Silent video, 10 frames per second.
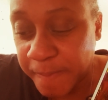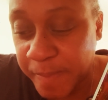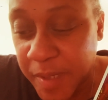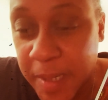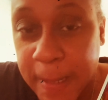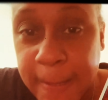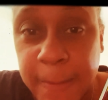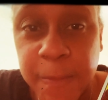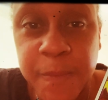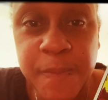you know
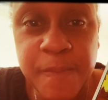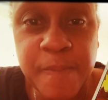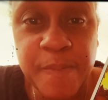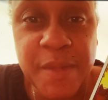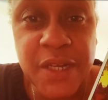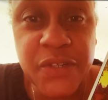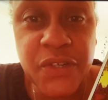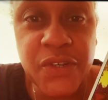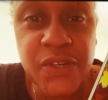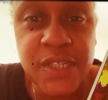make sure
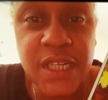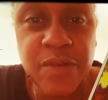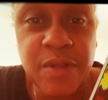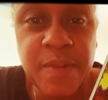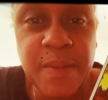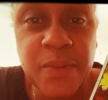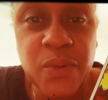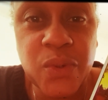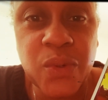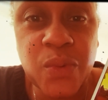you're dealing with people
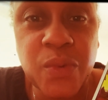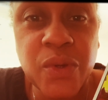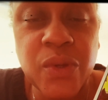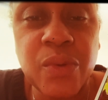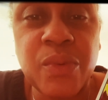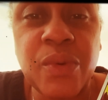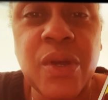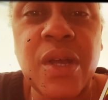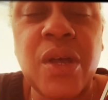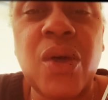who will
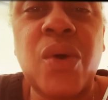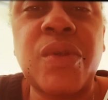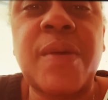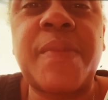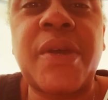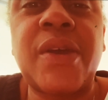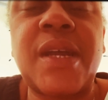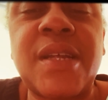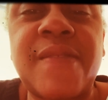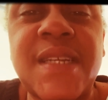hold up their
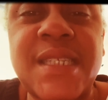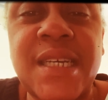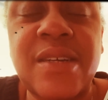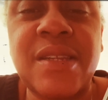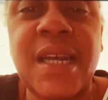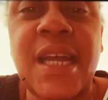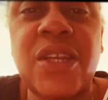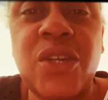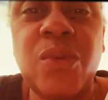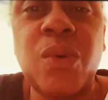end of the deal and
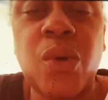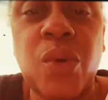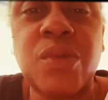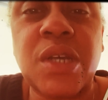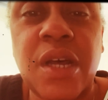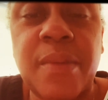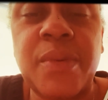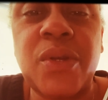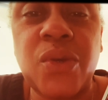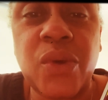you hold up
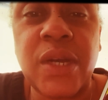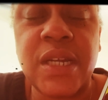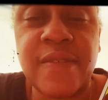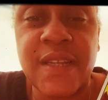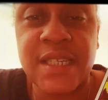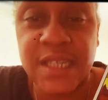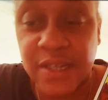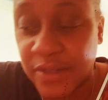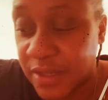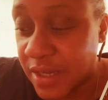your end of the
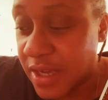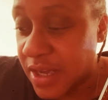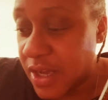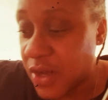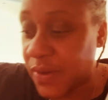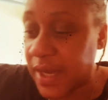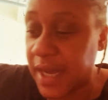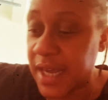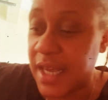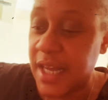deal
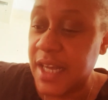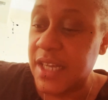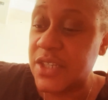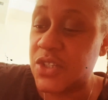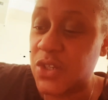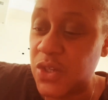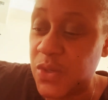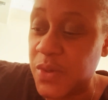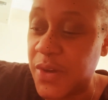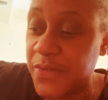okay
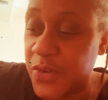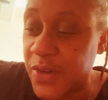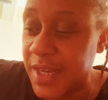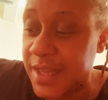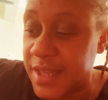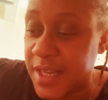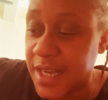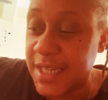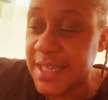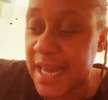to avoid
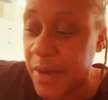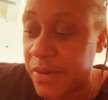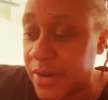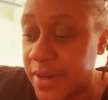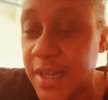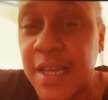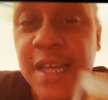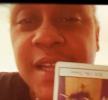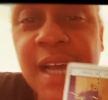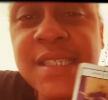a tower
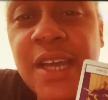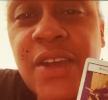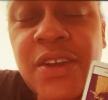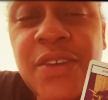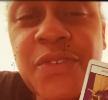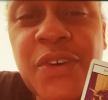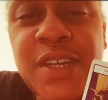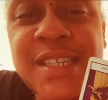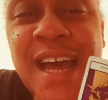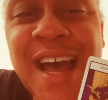that's how you're going to avoid
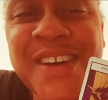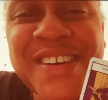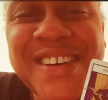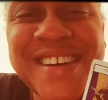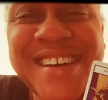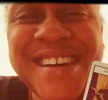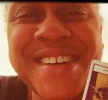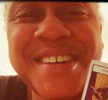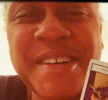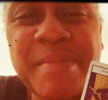a tower